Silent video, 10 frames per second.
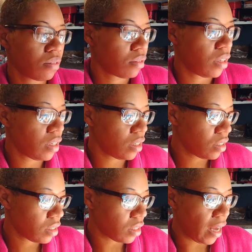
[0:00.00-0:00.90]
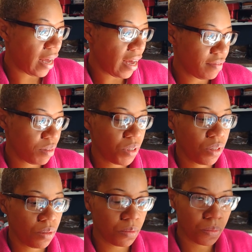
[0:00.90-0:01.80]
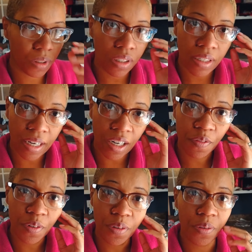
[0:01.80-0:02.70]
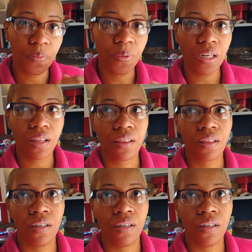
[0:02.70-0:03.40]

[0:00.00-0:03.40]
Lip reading: is I have to be really careful with,